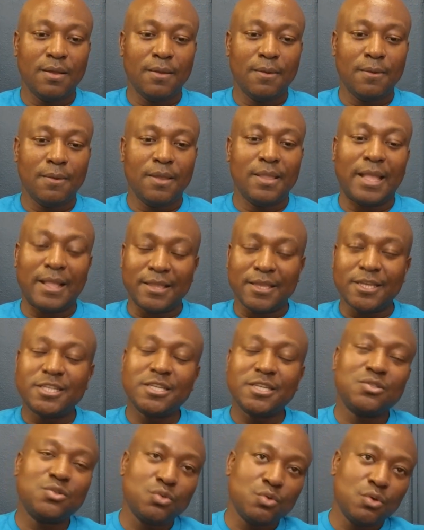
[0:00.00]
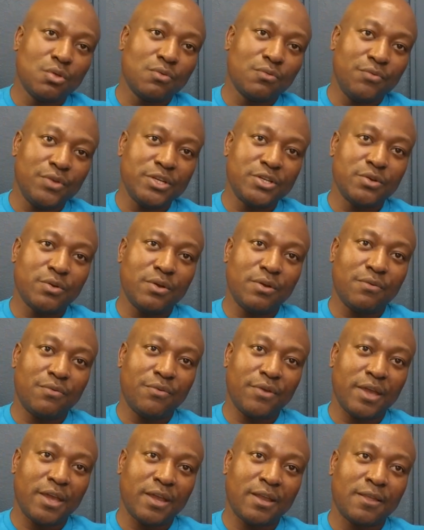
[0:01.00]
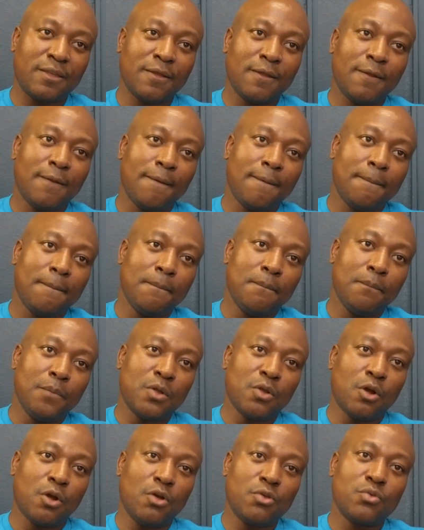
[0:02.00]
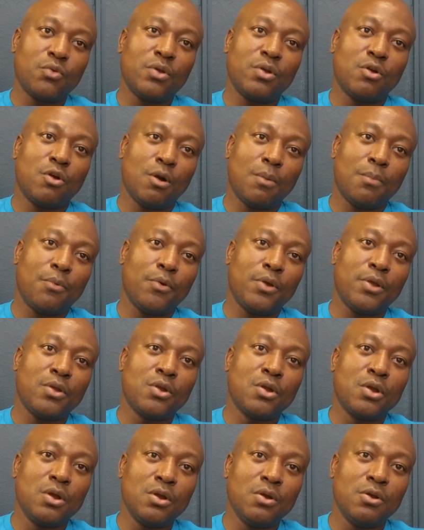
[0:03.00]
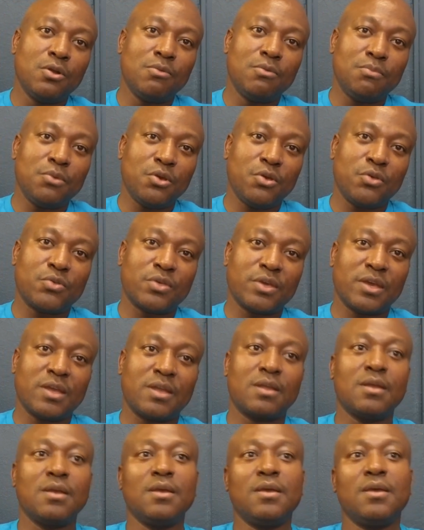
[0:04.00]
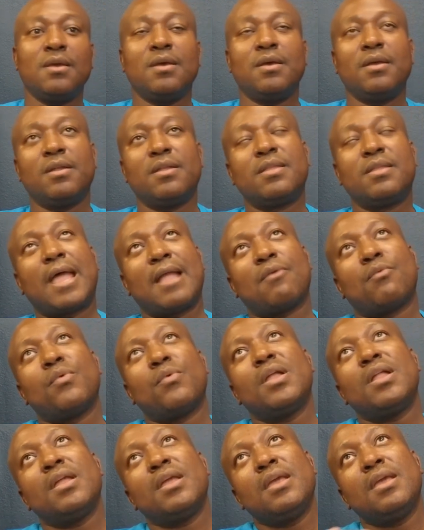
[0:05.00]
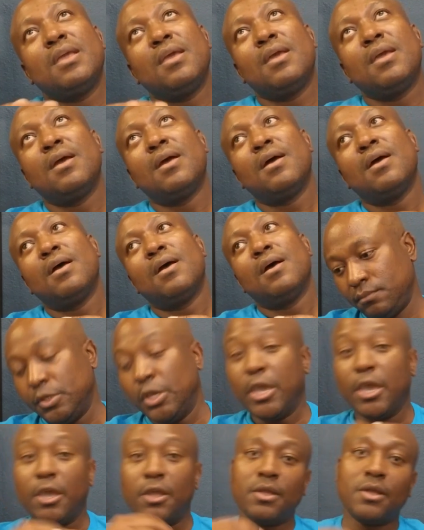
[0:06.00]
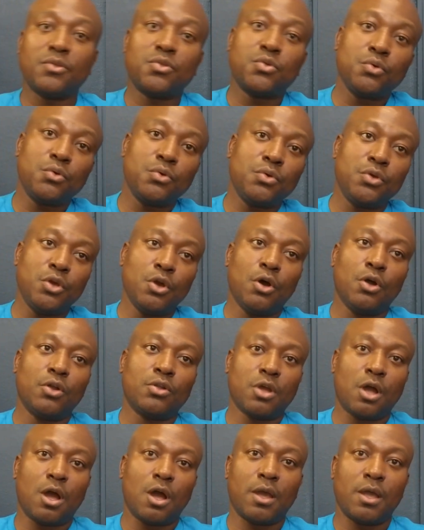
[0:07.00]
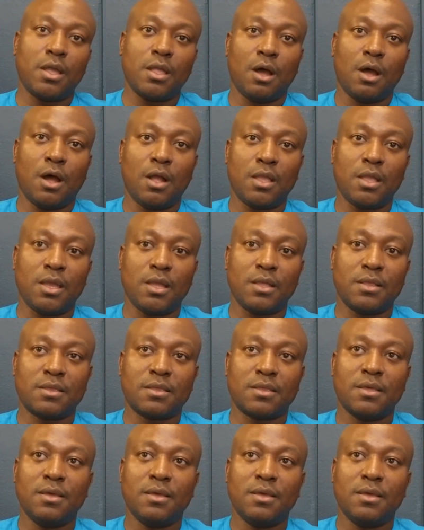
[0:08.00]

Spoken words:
in addition to those visual effects, but also incorporate good music that really cater to your target audience.